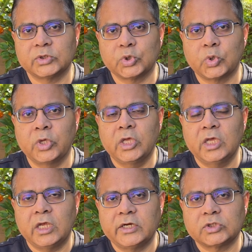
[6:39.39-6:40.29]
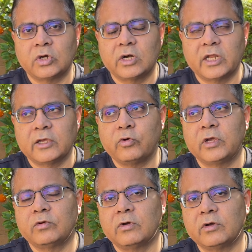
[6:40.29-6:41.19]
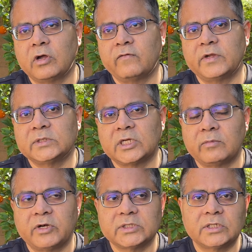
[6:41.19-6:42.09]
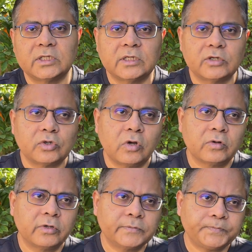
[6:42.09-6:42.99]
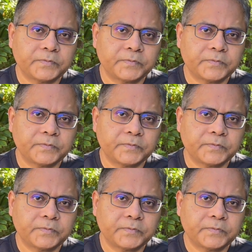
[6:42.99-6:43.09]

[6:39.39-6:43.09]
So it's not like going to a conference and presenting a talk on